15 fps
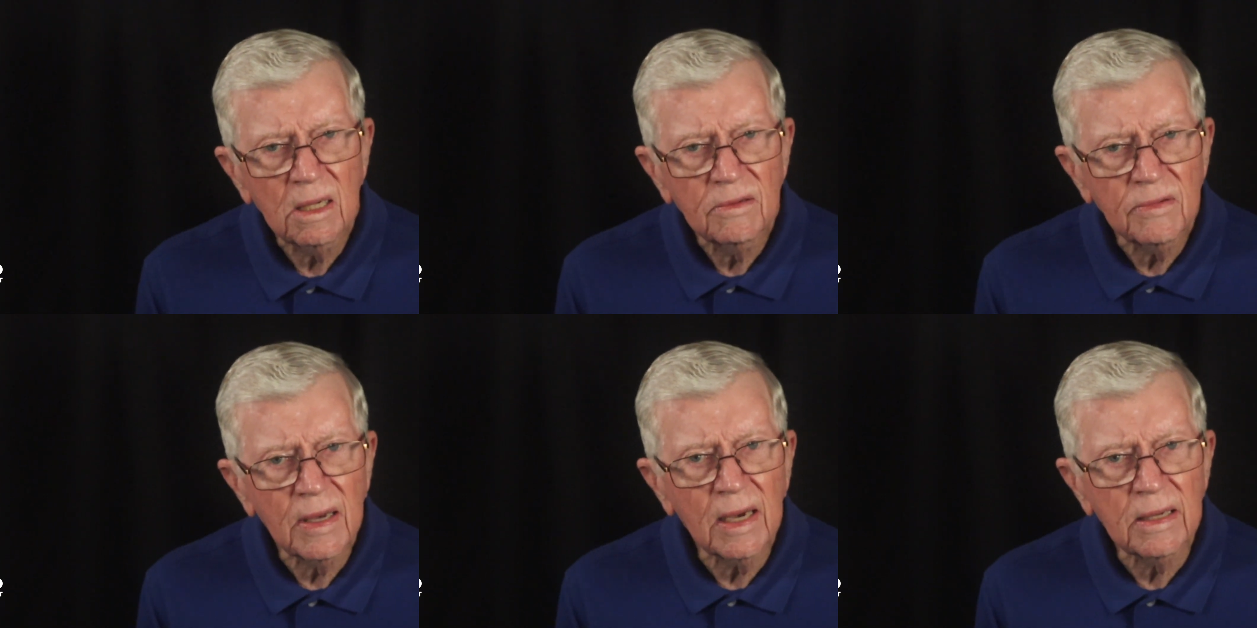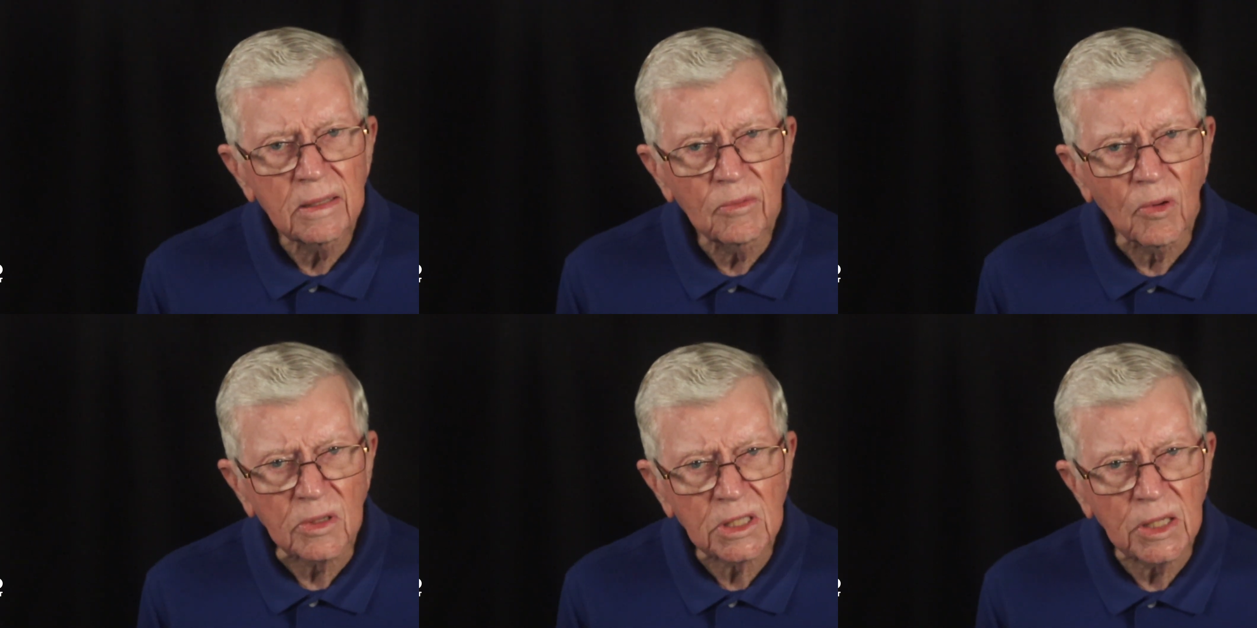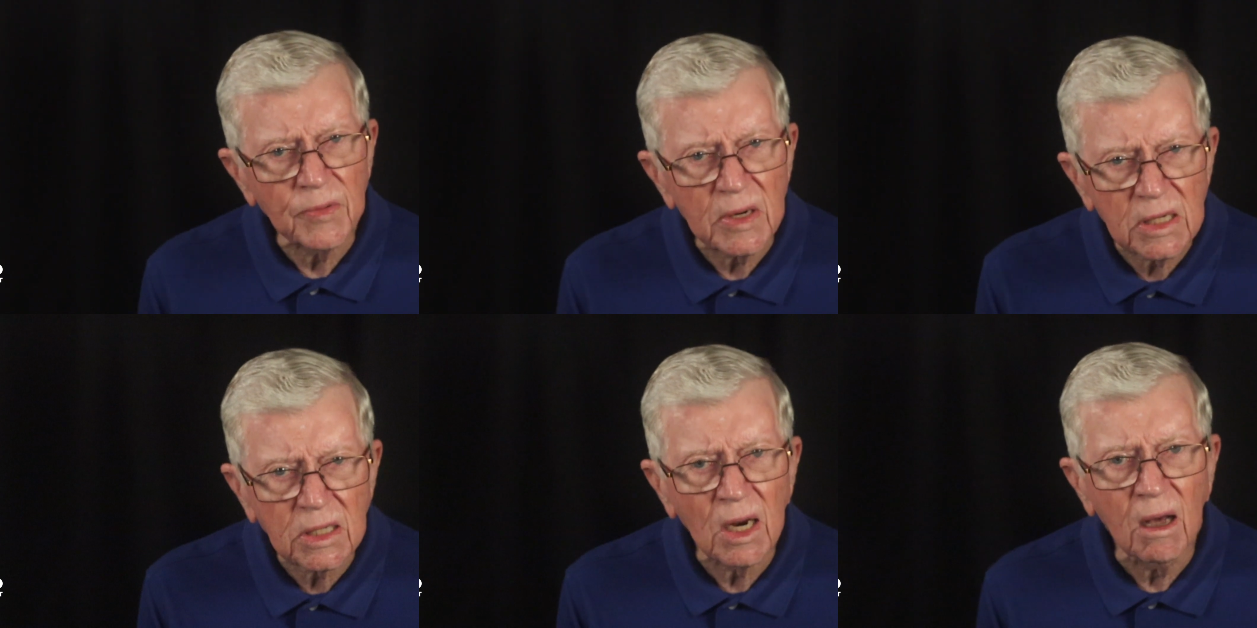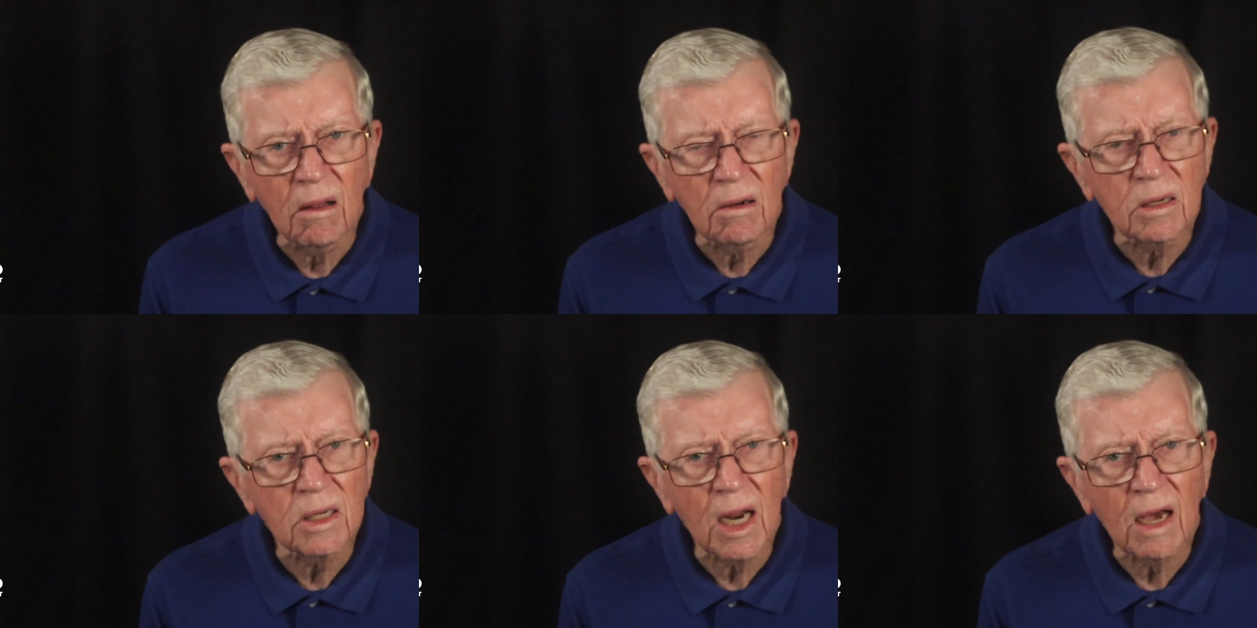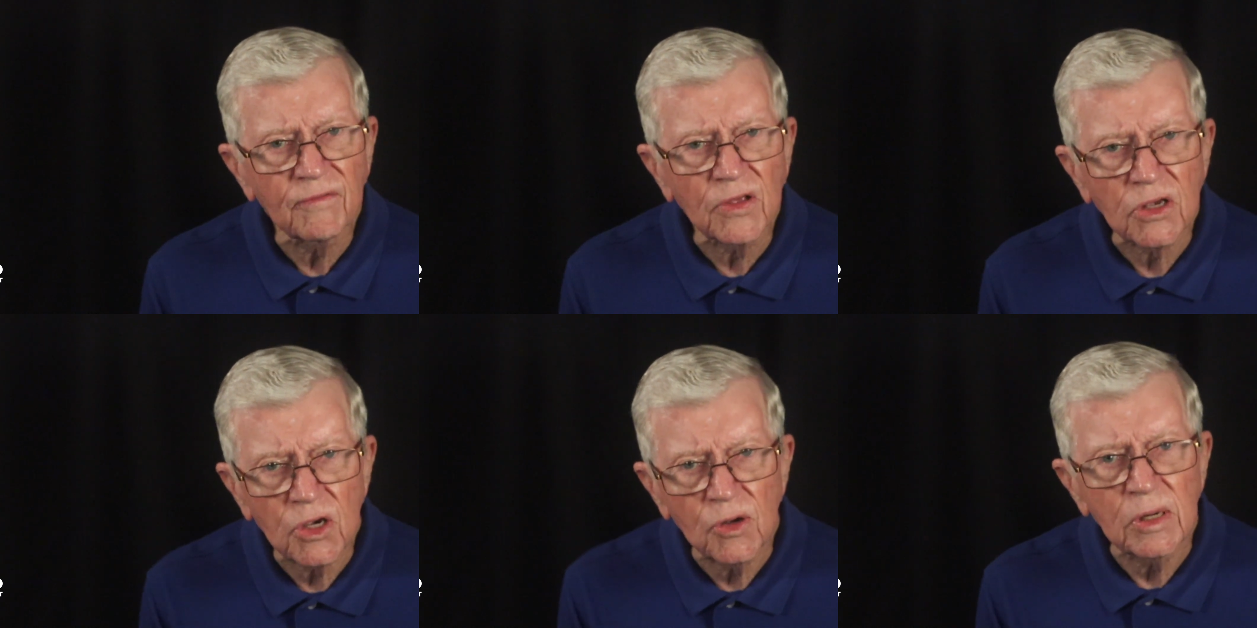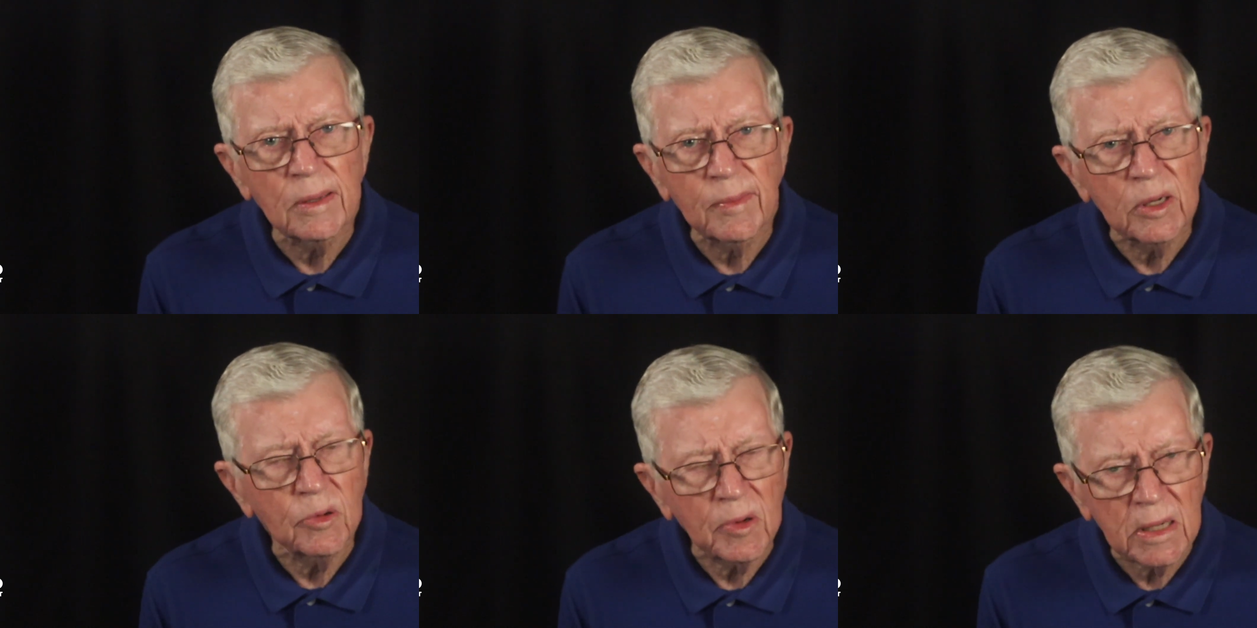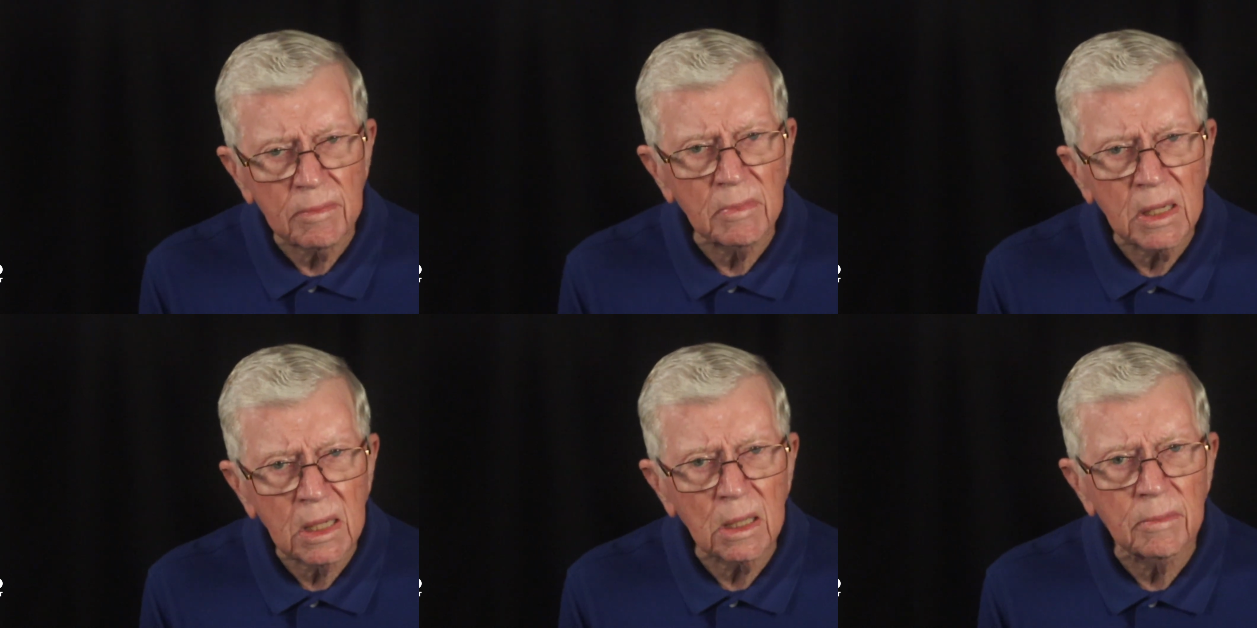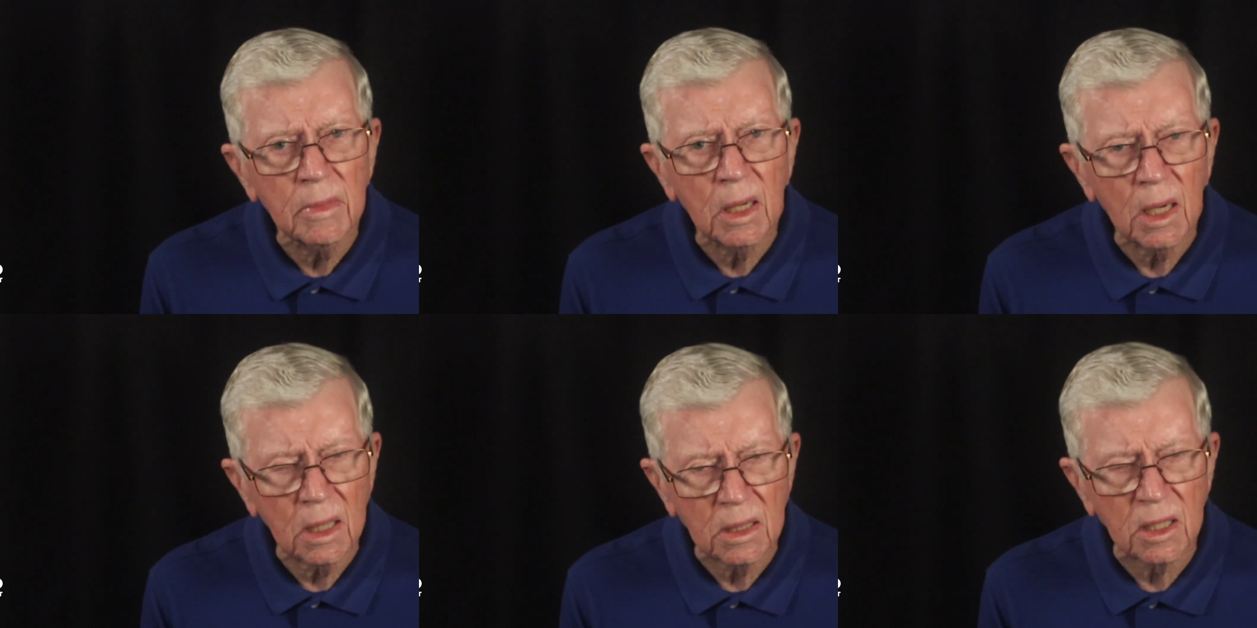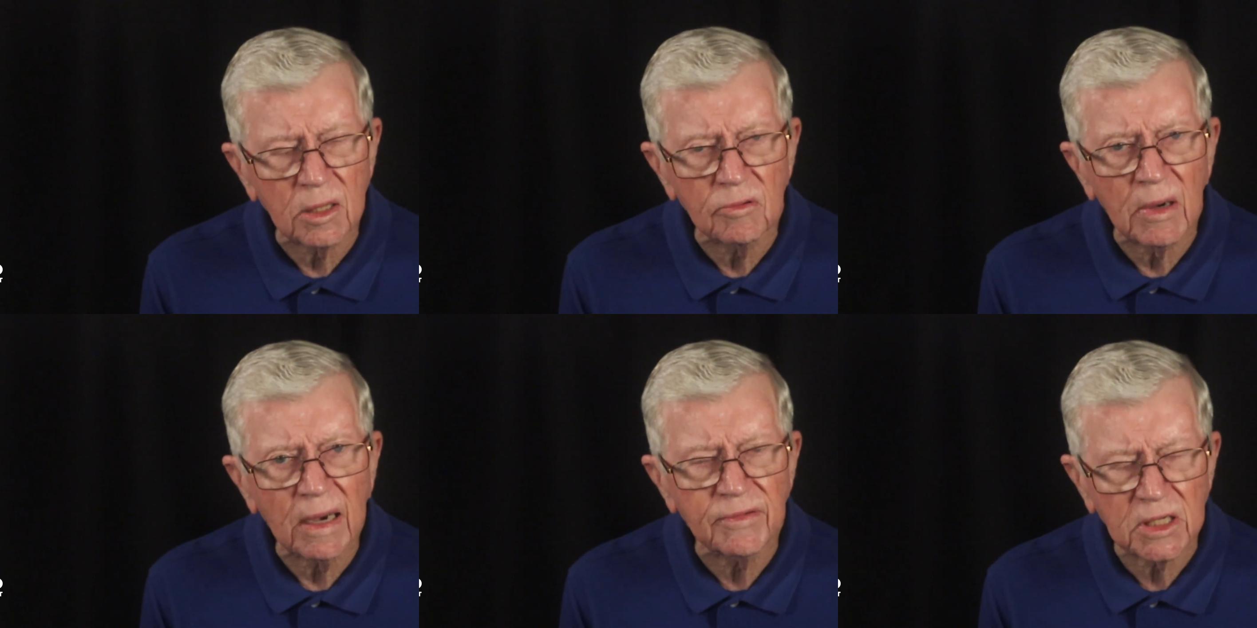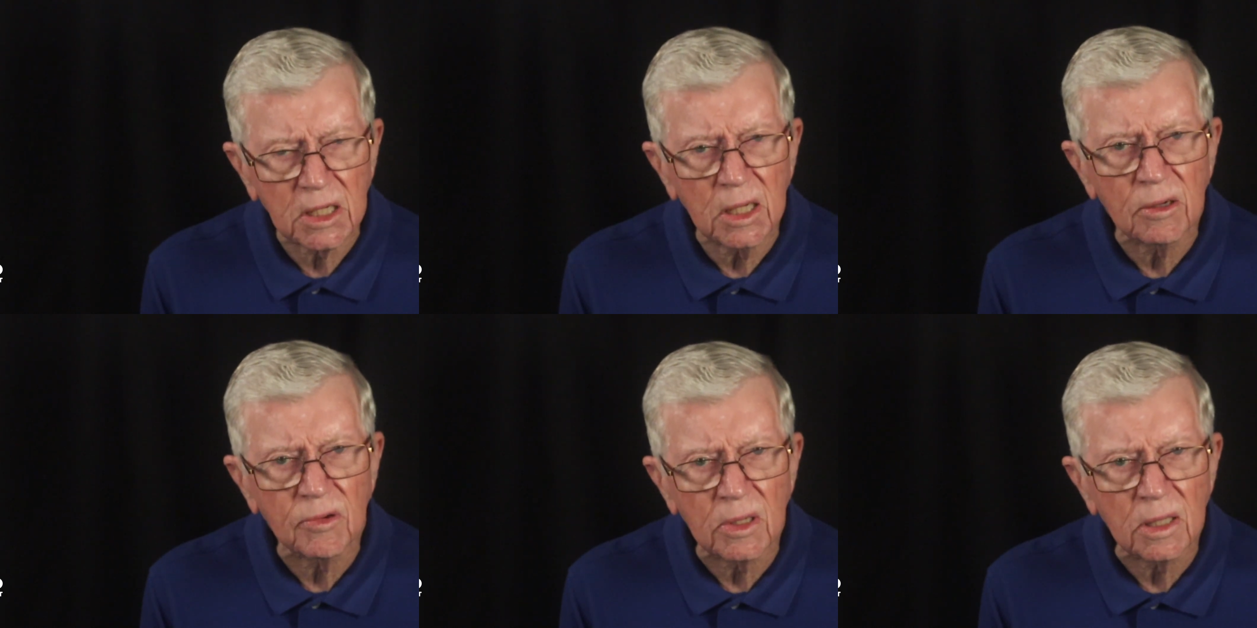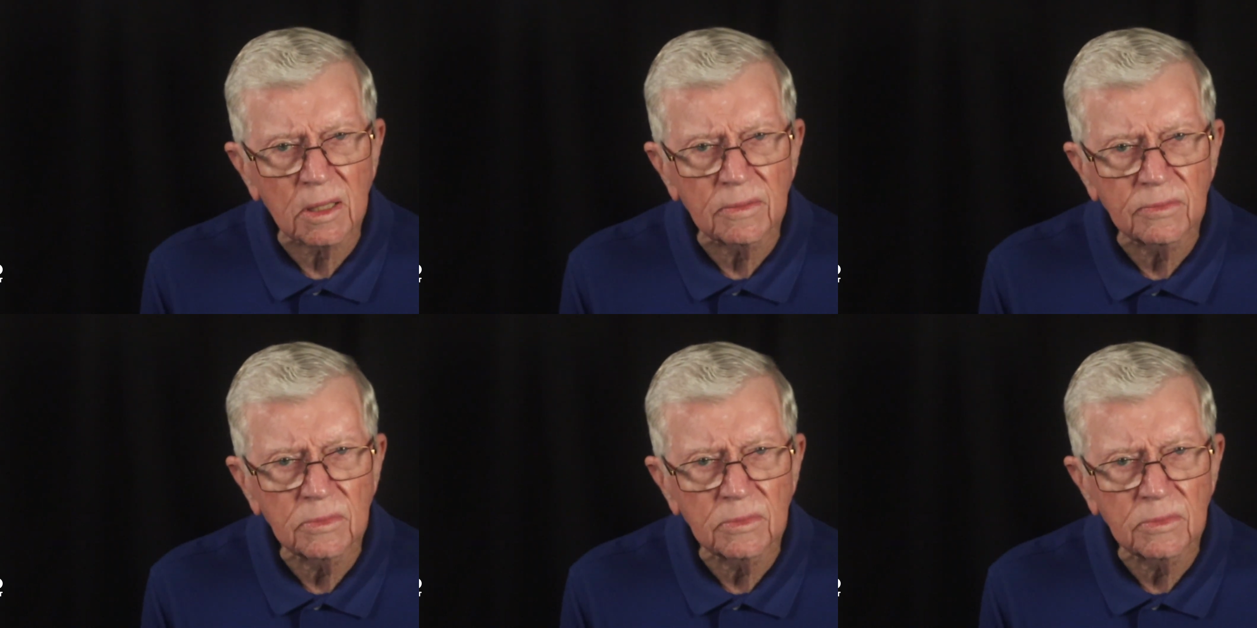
that was the result of the union between him and his wife Sarah.